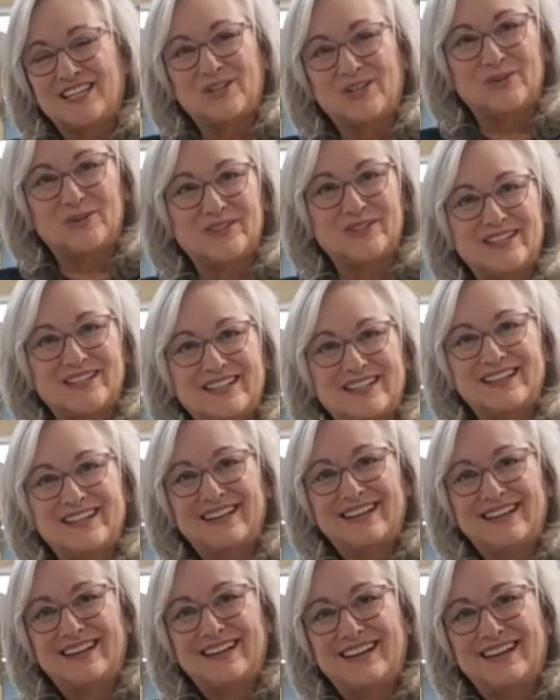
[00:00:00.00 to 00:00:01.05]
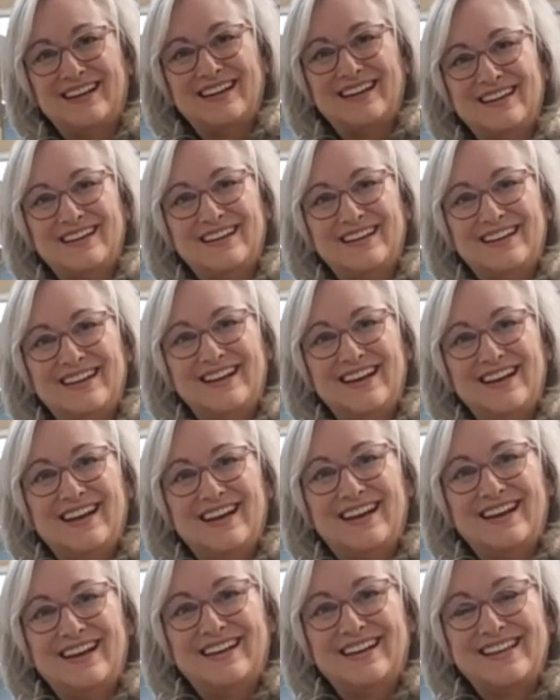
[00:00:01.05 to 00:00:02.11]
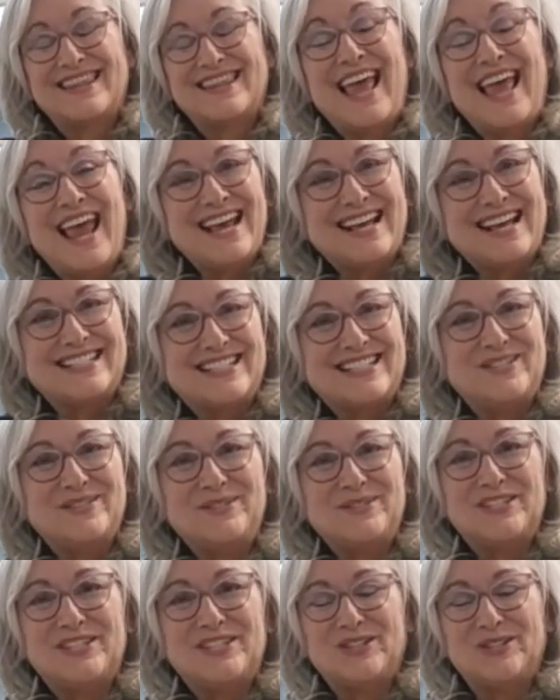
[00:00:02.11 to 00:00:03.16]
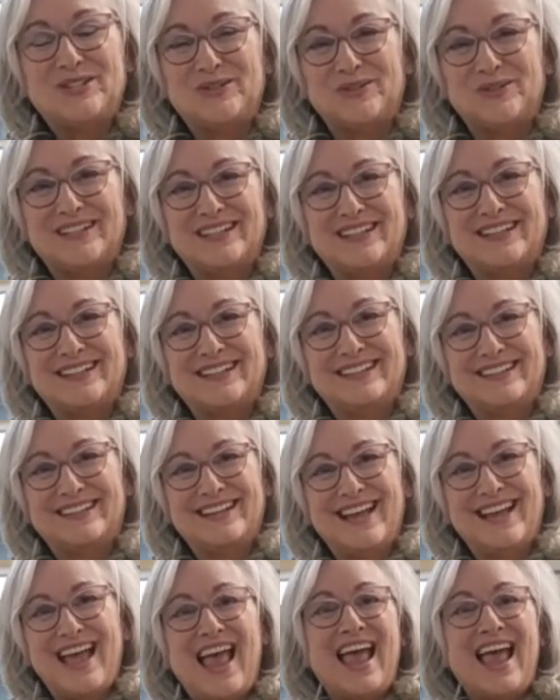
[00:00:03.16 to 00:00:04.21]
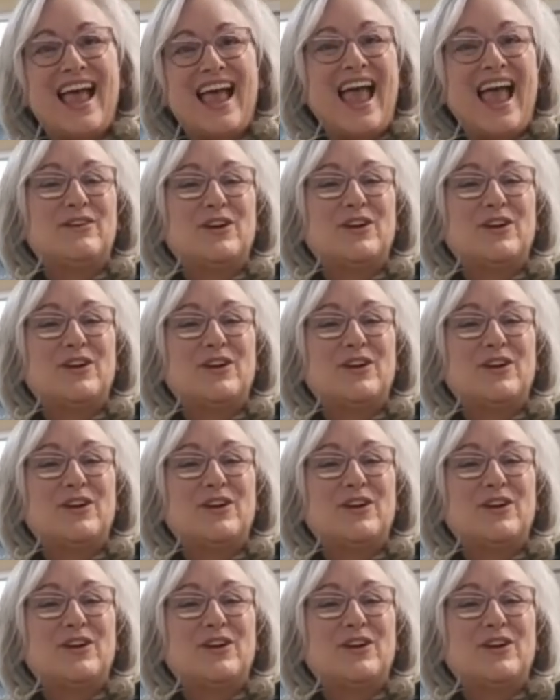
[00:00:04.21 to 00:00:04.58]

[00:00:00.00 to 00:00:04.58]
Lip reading: amazing week. Take care of yourself. And